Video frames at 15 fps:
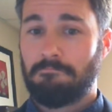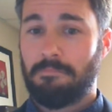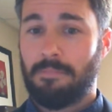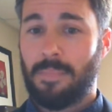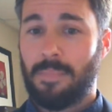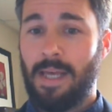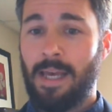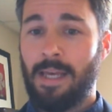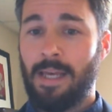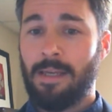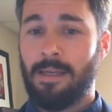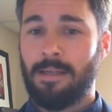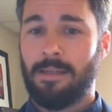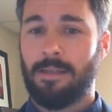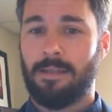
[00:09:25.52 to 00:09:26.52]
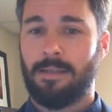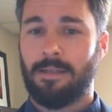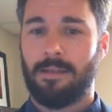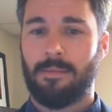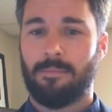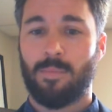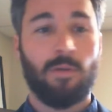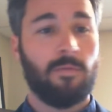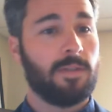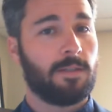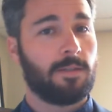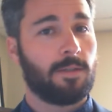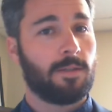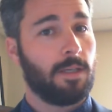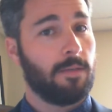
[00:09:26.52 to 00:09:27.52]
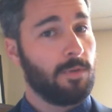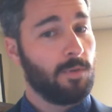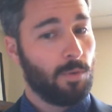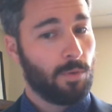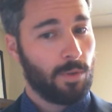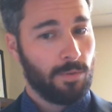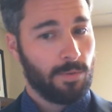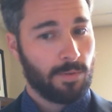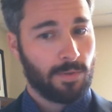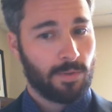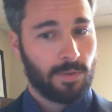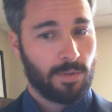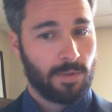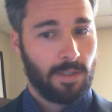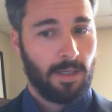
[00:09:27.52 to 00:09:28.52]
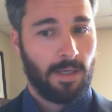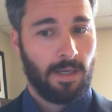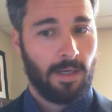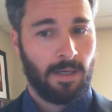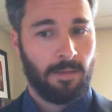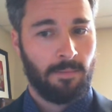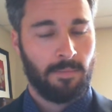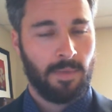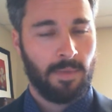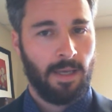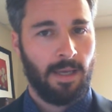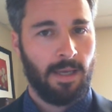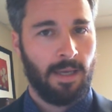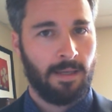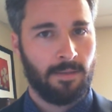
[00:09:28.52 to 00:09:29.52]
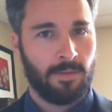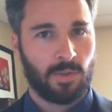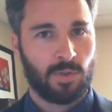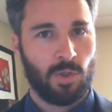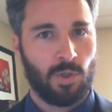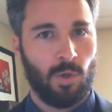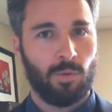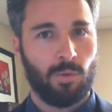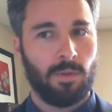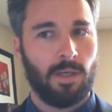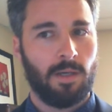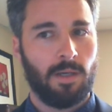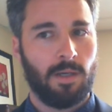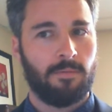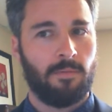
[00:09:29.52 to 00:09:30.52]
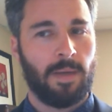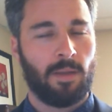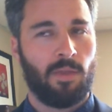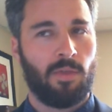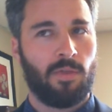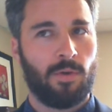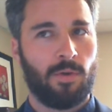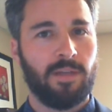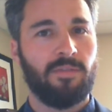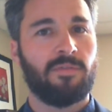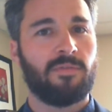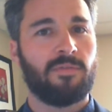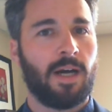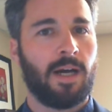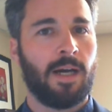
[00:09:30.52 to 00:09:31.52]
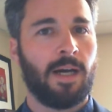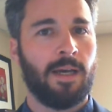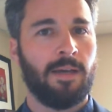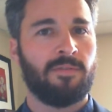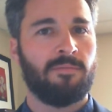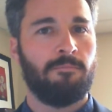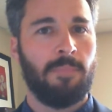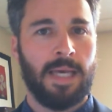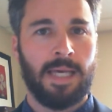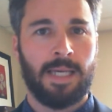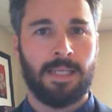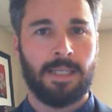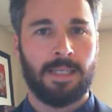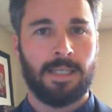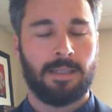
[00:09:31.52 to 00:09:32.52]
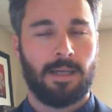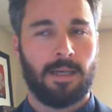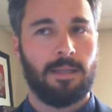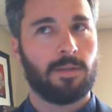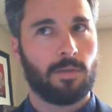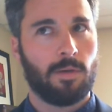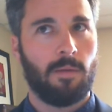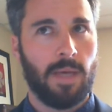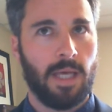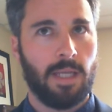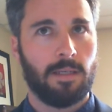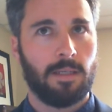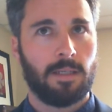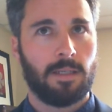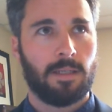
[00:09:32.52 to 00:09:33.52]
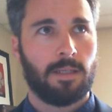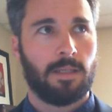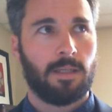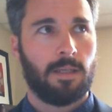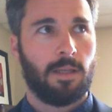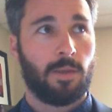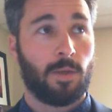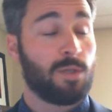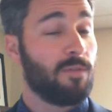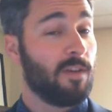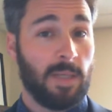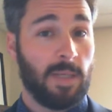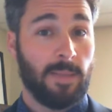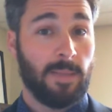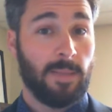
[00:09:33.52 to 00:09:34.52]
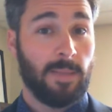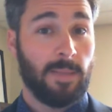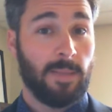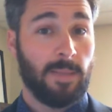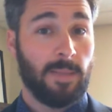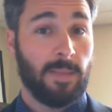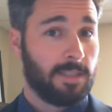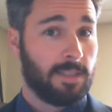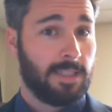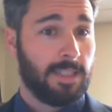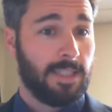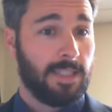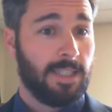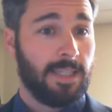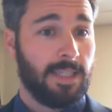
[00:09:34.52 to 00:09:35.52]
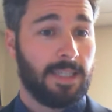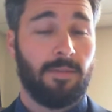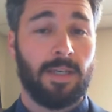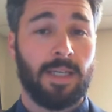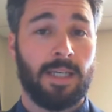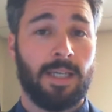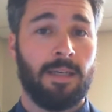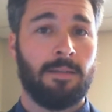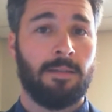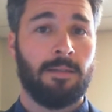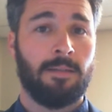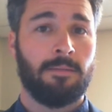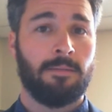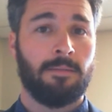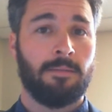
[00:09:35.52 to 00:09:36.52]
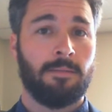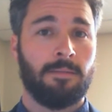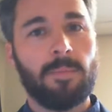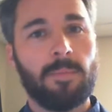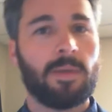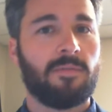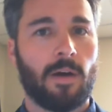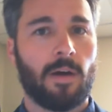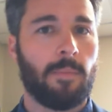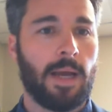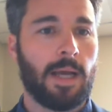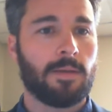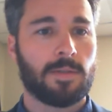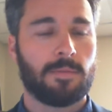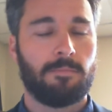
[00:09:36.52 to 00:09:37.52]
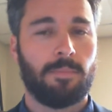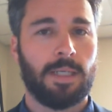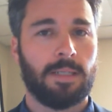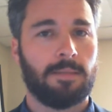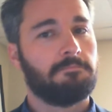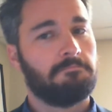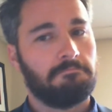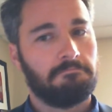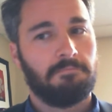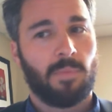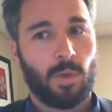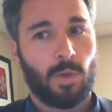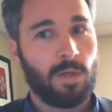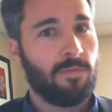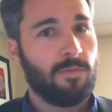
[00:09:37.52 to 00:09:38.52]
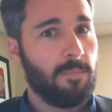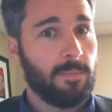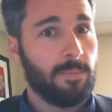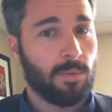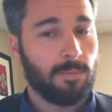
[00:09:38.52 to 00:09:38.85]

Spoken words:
They move into their living quarters, and there's a total of about 35 men. I think they're all men. 35 people living in a pretty big farmhouse, but 35 people.